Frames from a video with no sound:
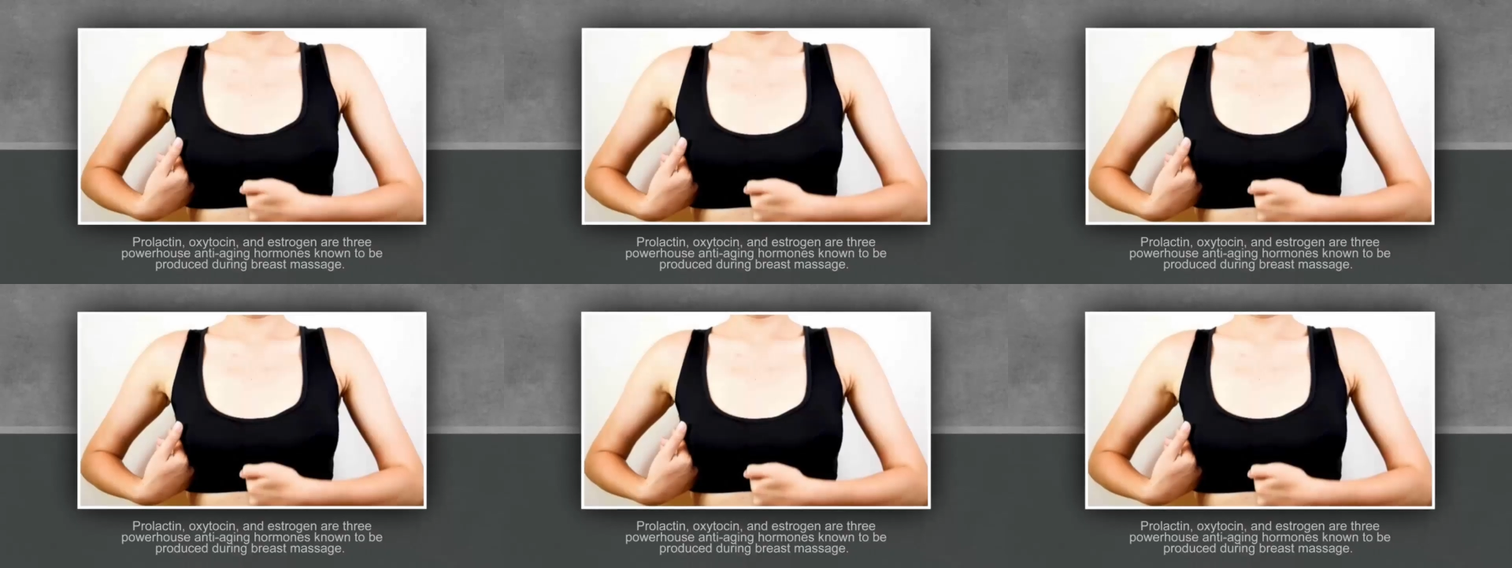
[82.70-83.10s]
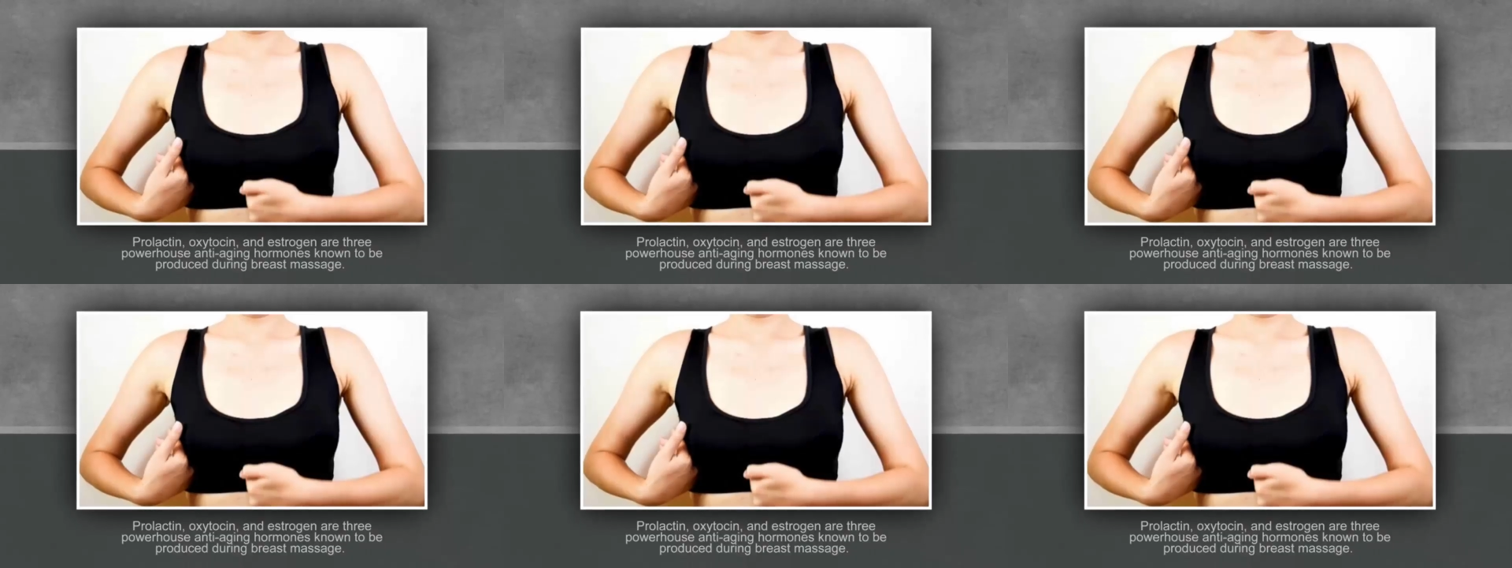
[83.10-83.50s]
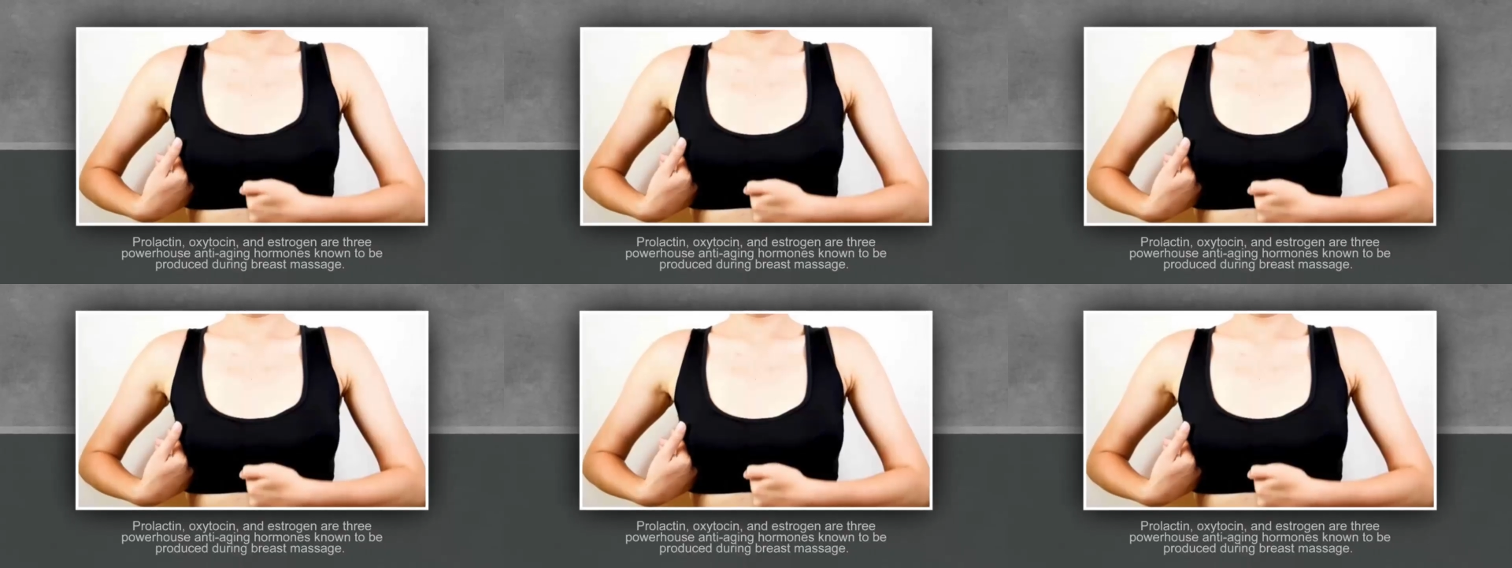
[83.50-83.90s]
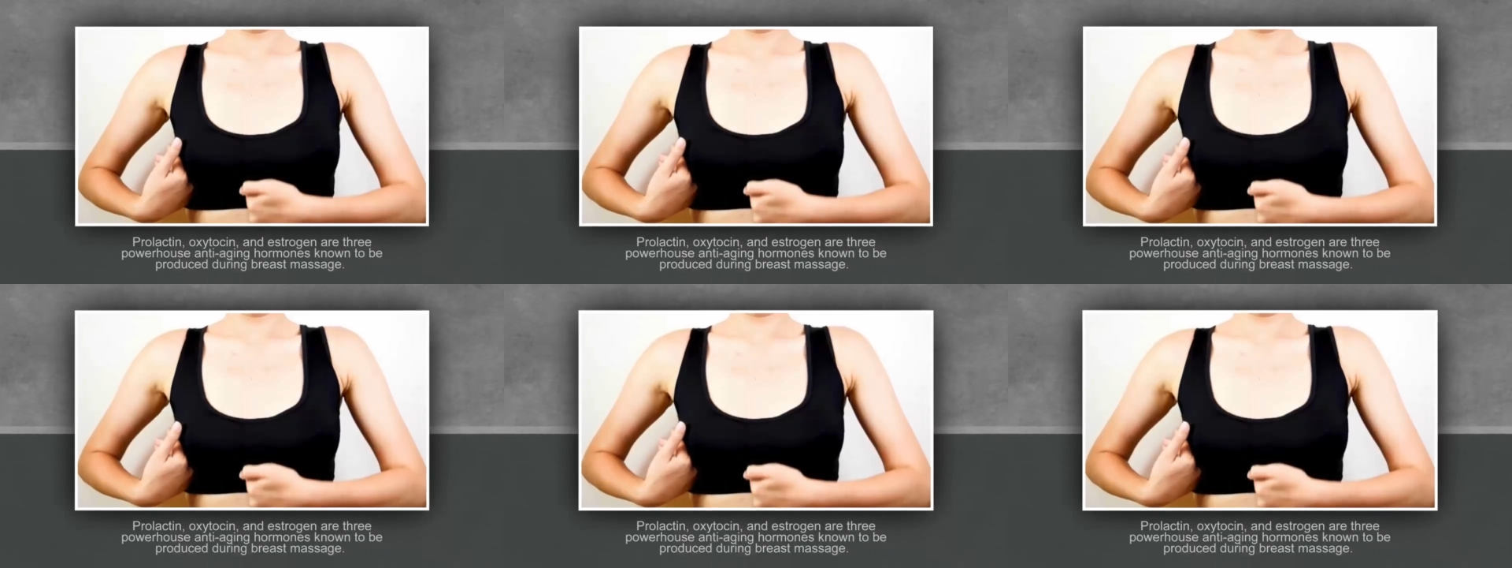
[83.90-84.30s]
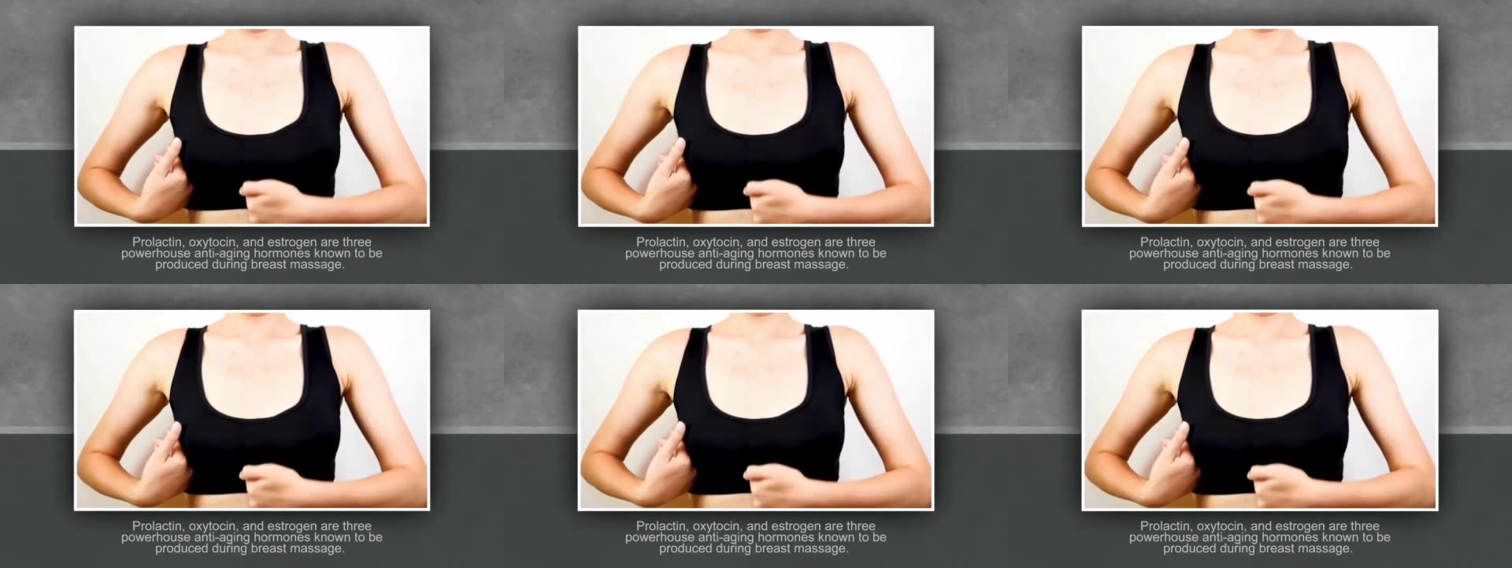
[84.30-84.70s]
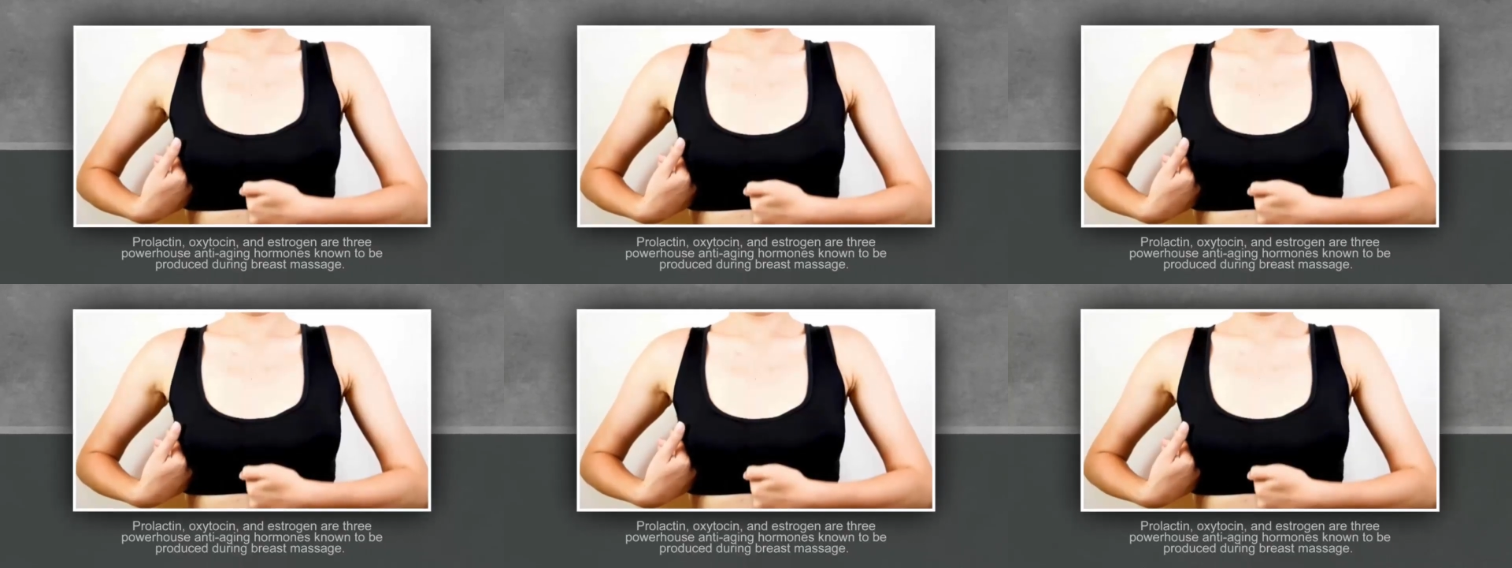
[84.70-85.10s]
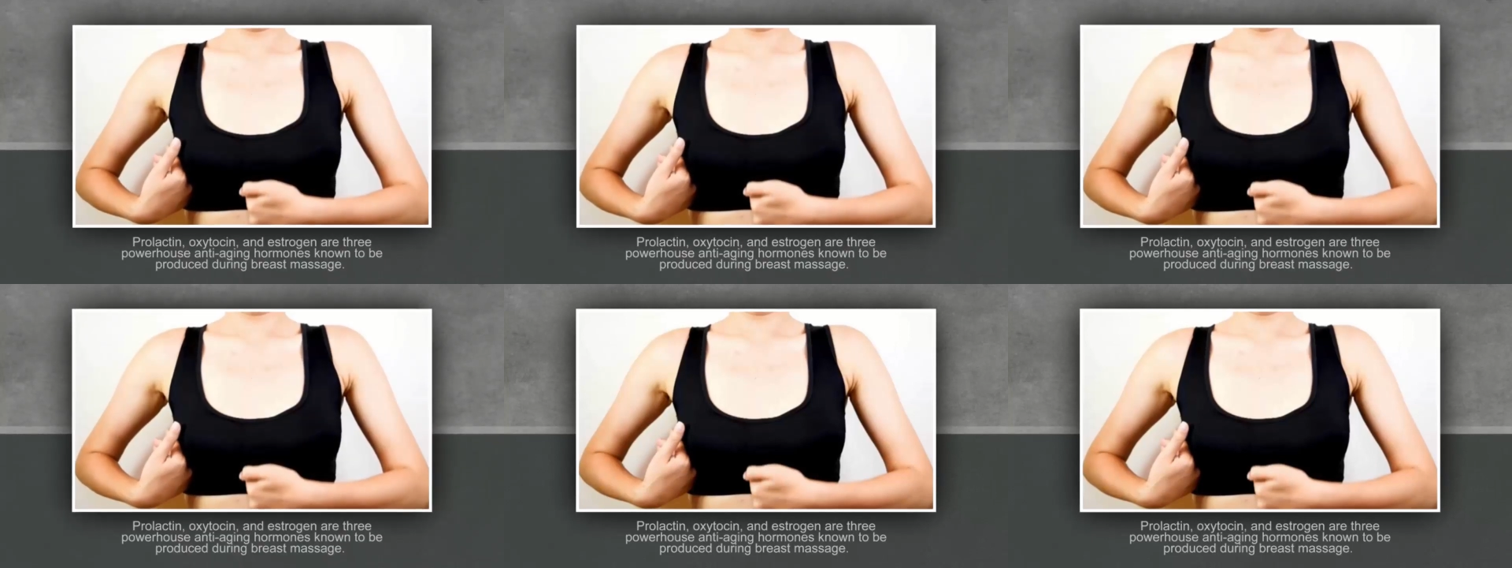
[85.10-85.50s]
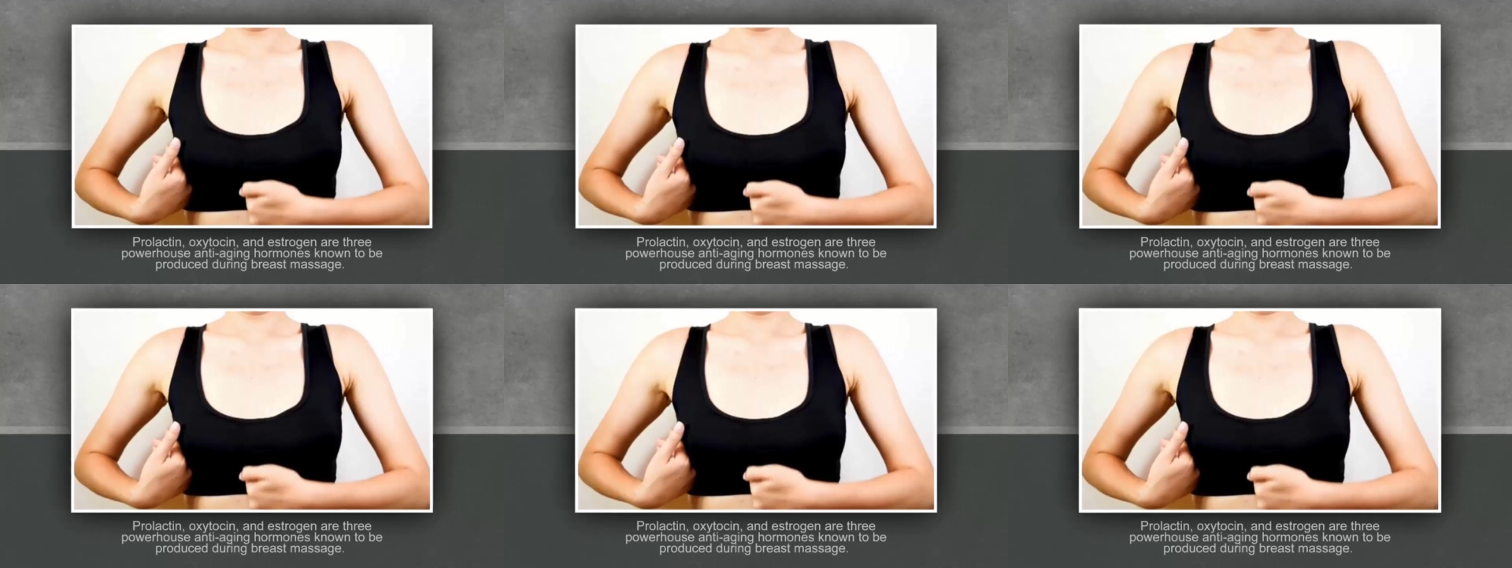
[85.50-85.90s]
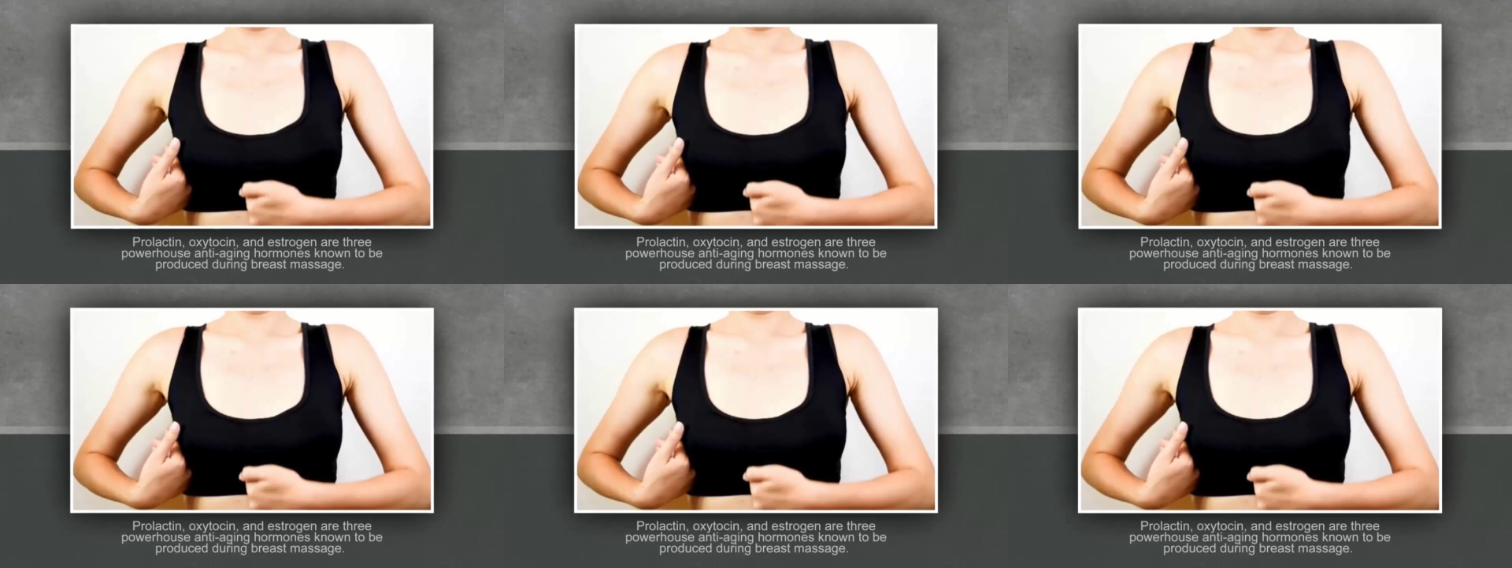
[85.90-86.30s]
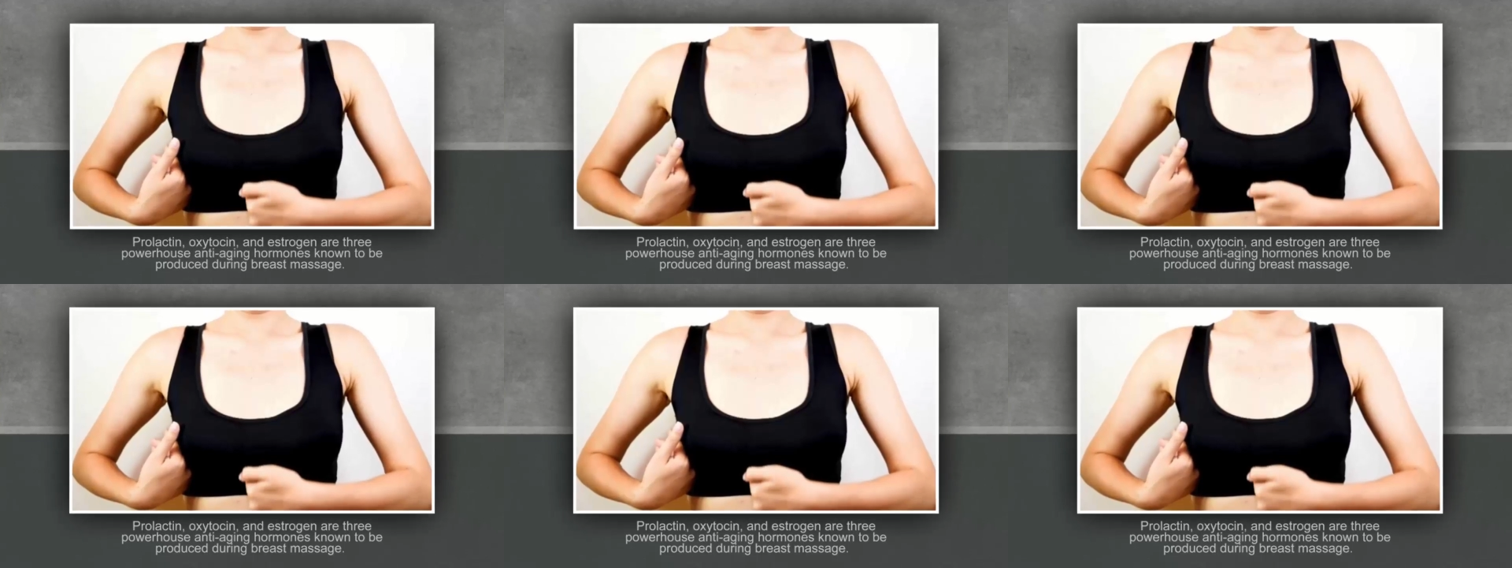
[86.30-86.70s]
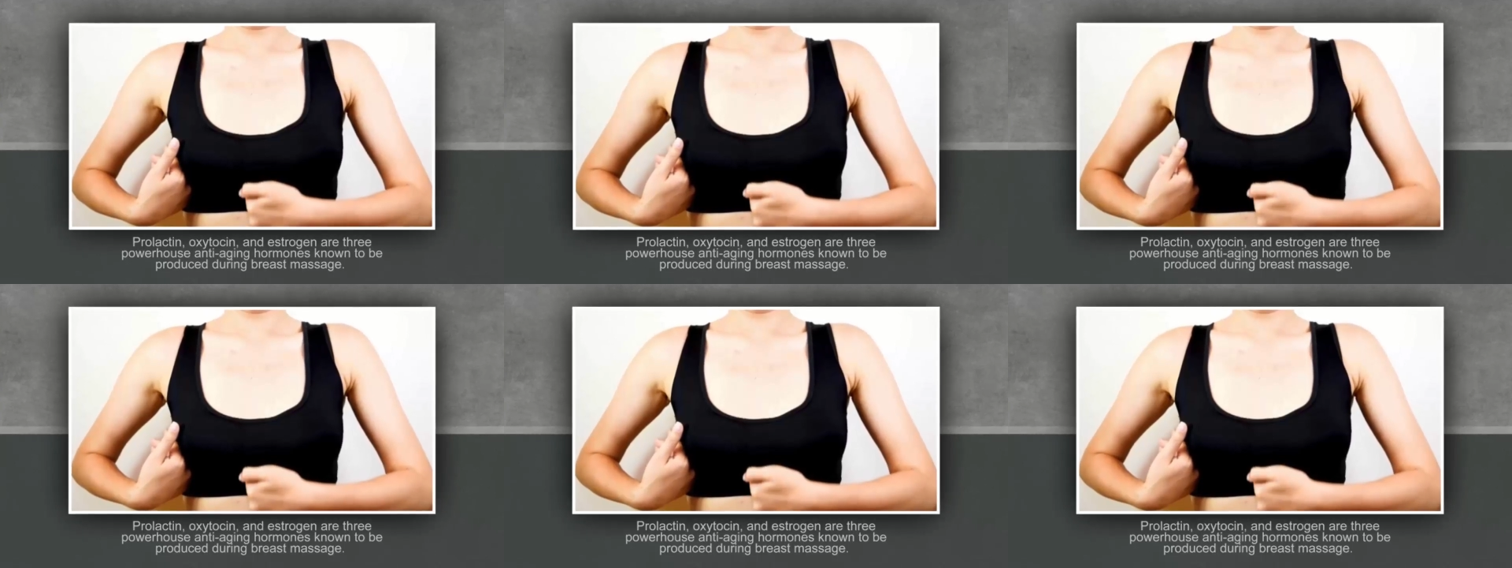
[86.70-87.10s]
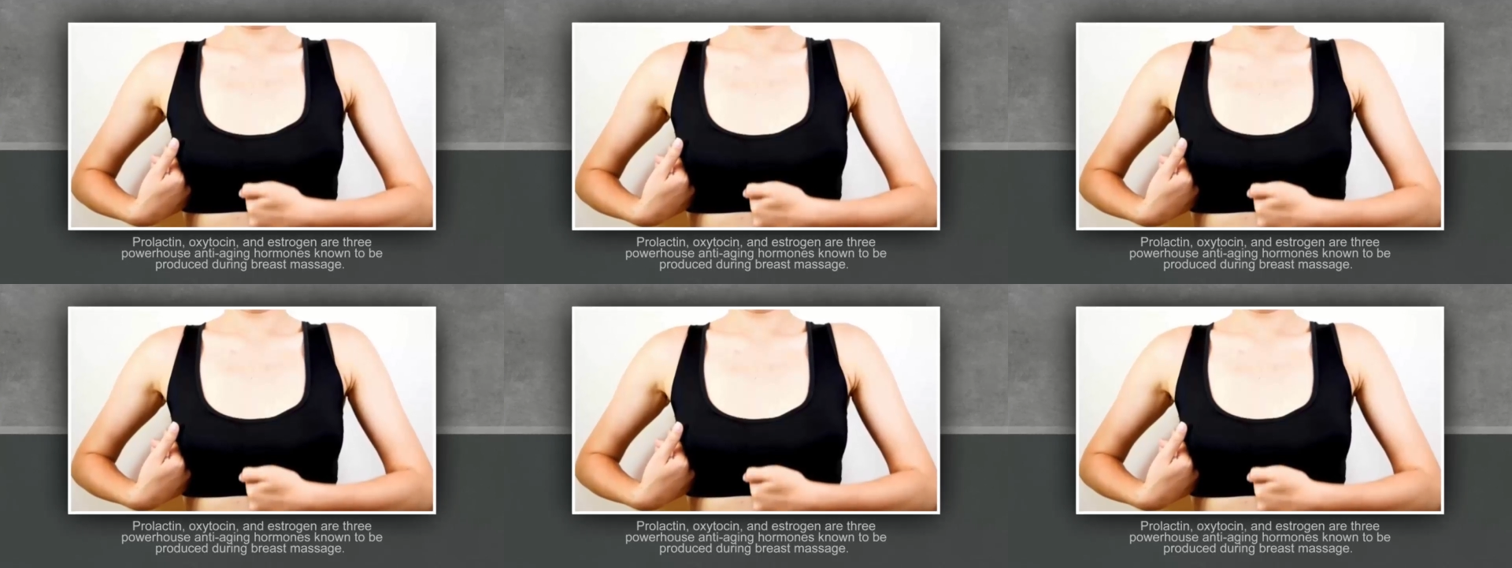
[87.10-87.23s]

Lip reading: No face is visible, so there are no lips to read.